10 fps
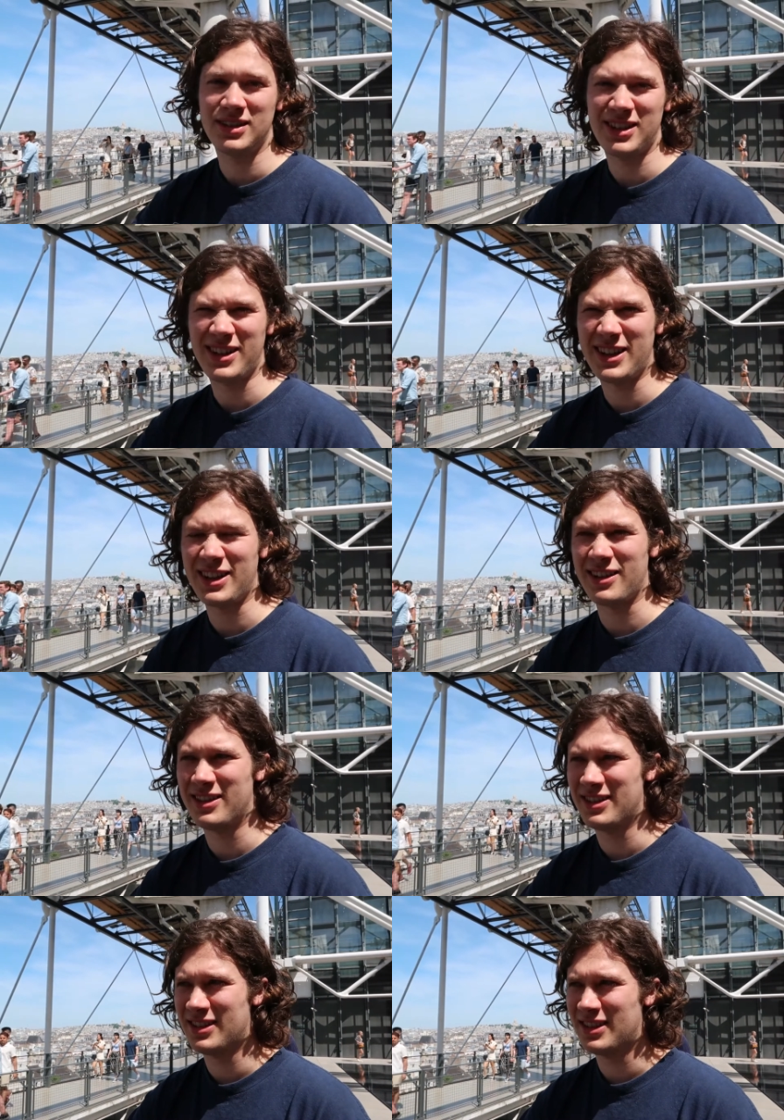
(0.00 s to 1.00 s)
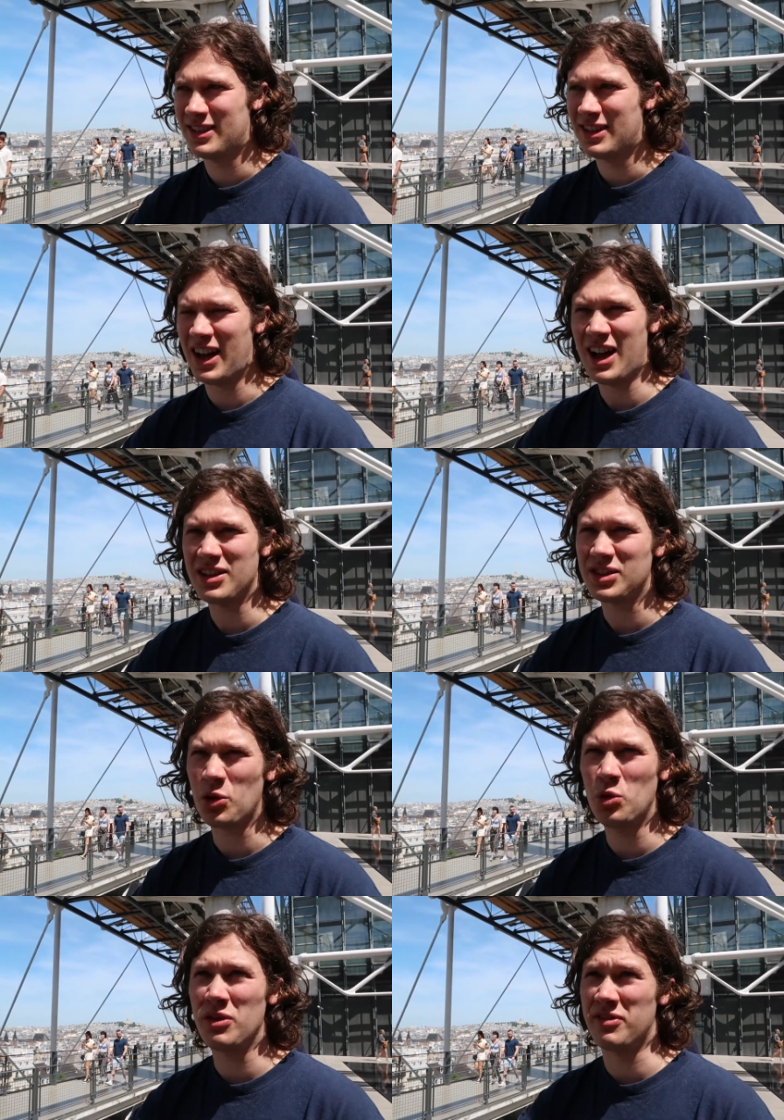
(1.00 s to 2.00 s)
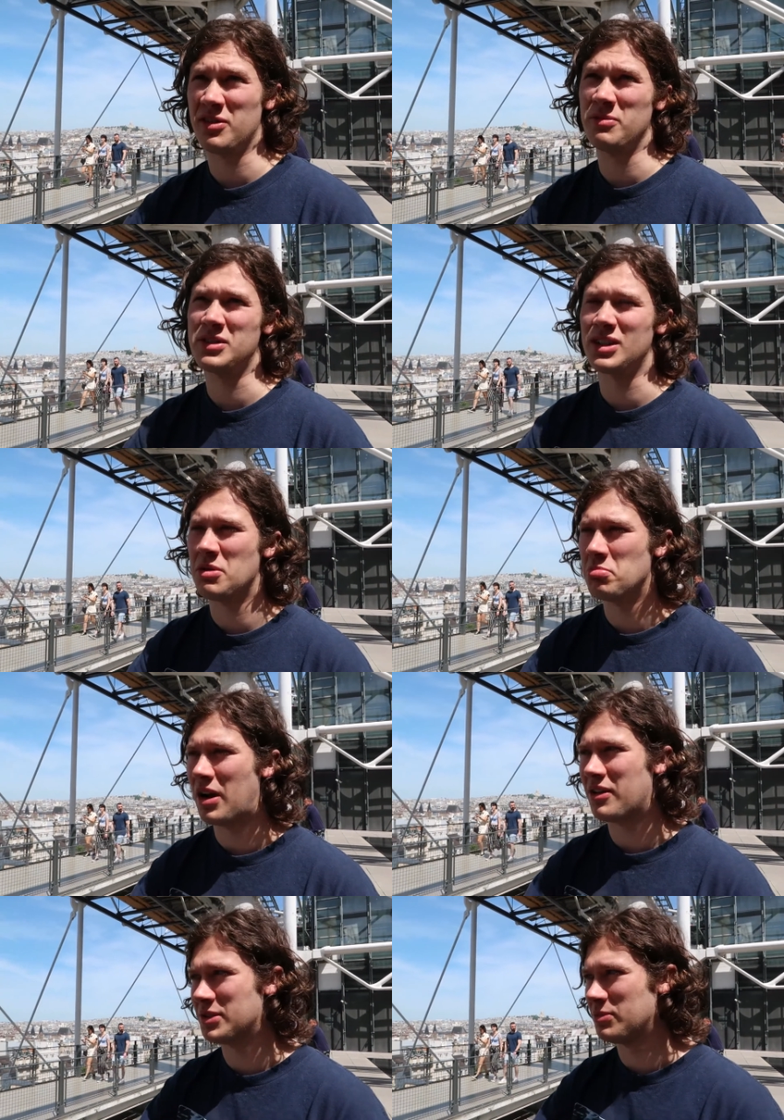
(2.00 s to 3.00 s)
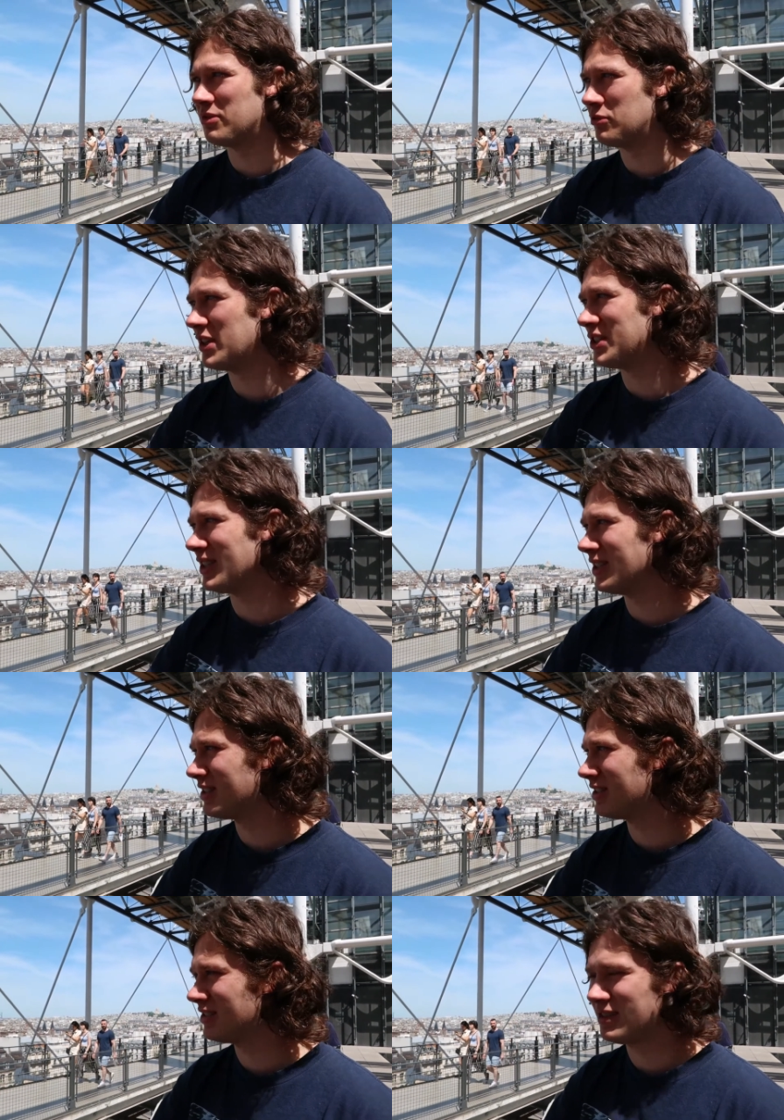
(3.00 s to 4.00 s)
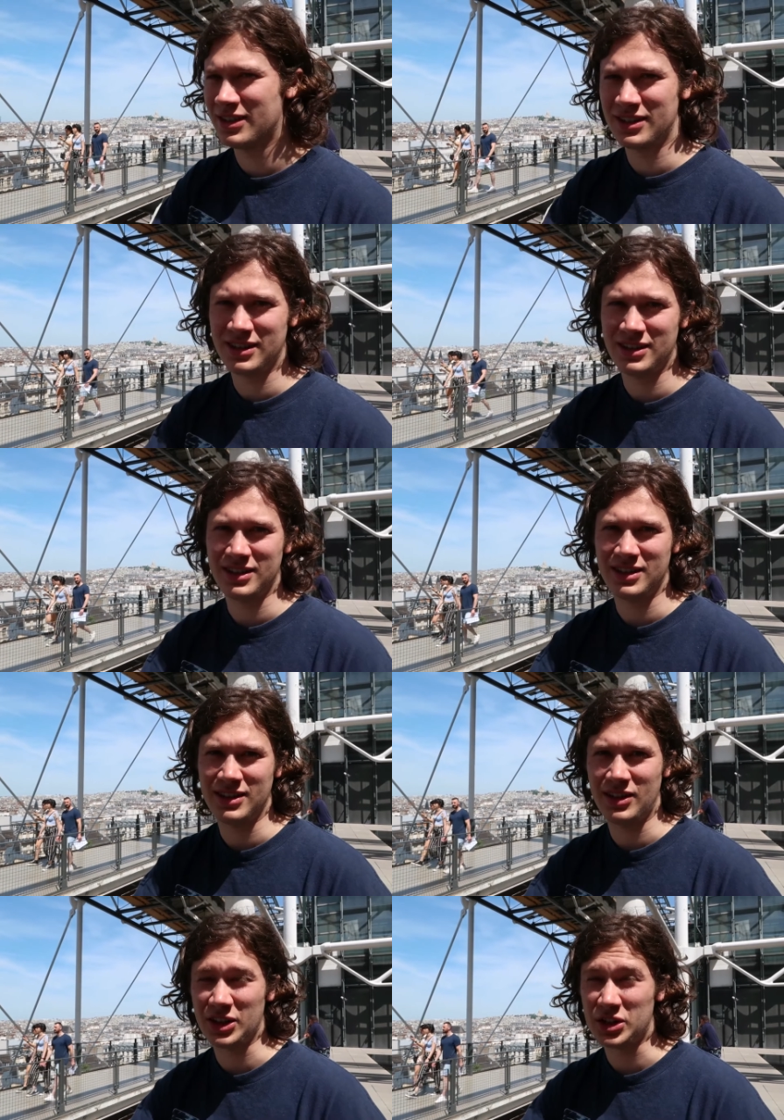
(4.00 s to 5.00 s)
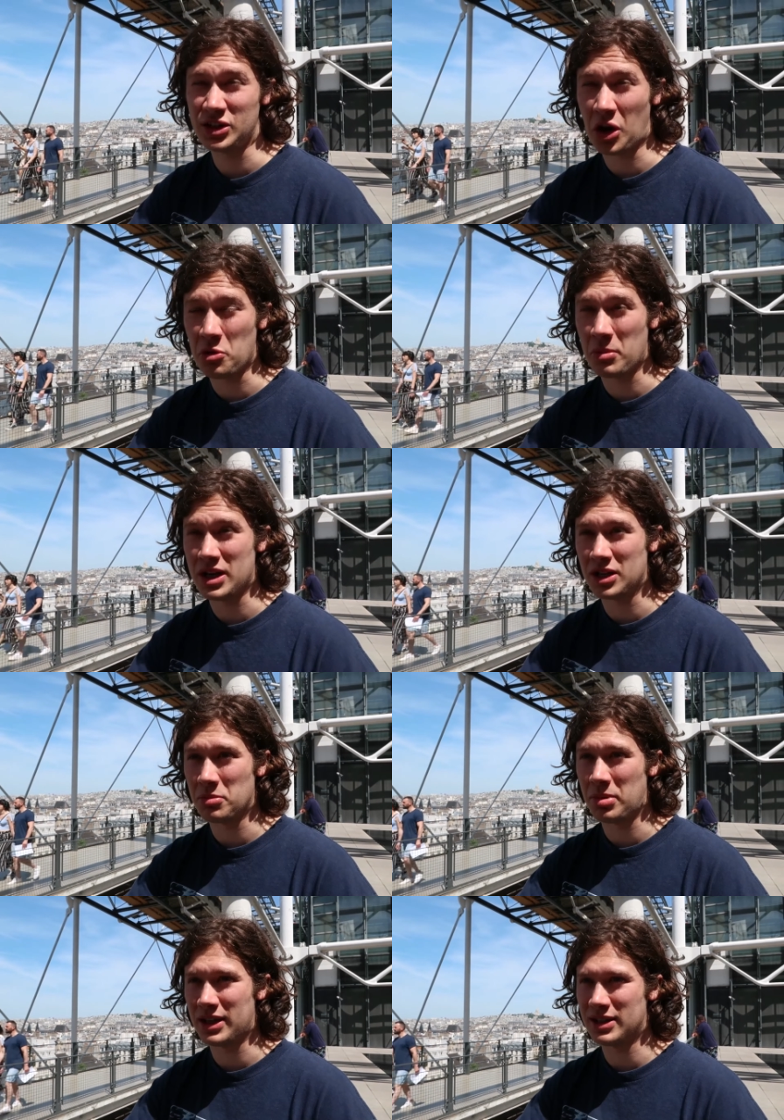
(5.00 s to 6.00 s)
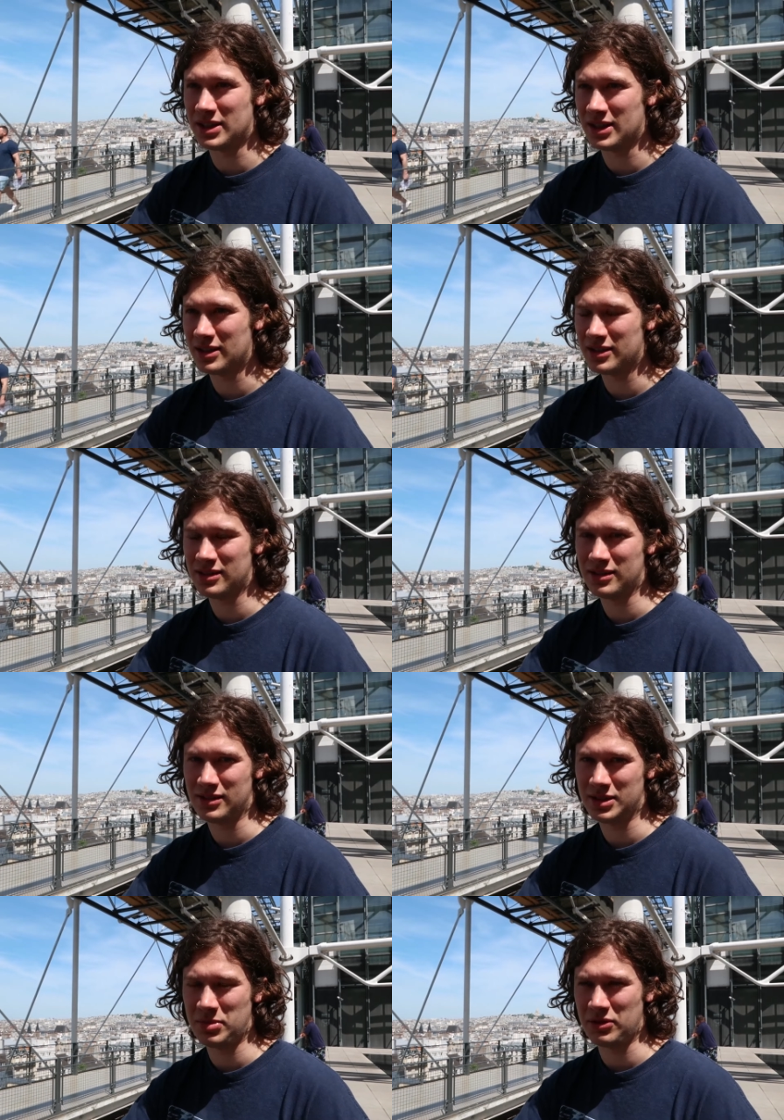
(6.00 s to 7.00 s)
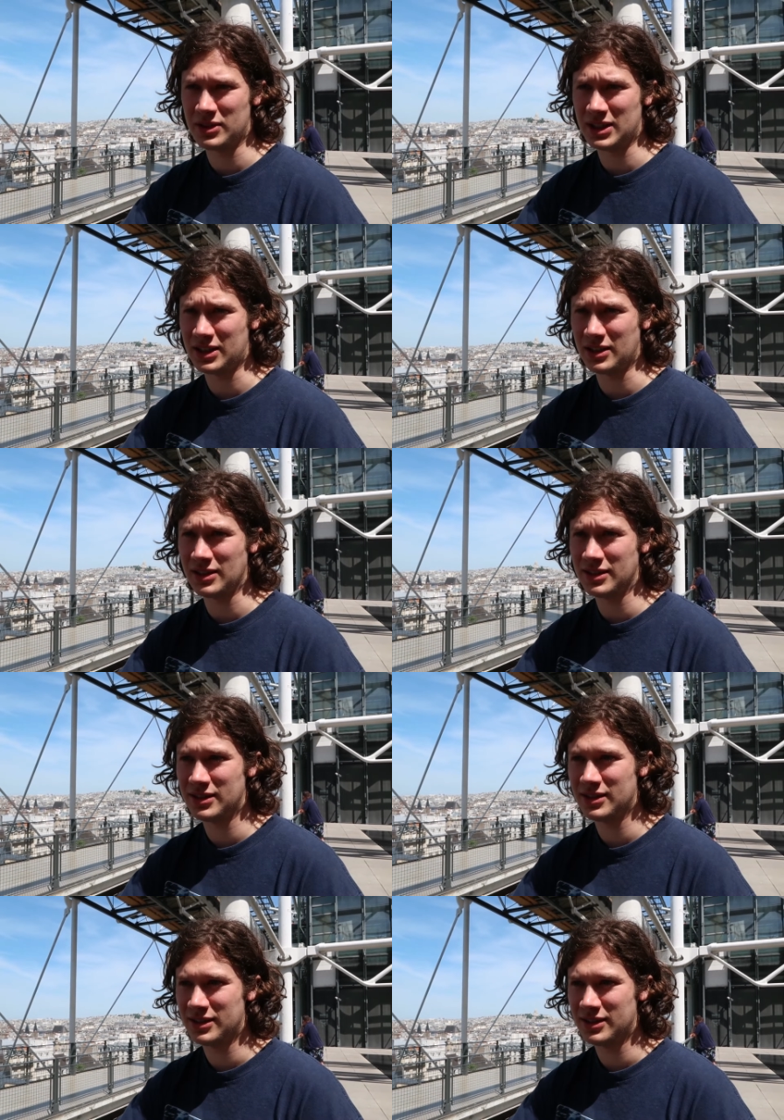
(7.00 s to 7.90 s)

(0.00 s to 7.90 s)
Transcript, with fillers: So yeah. Yeah, it's very iconic. All of them, which is an embarrassment of riches. Yeah. So many good paintings. Yeah. It's a bit ridiculous.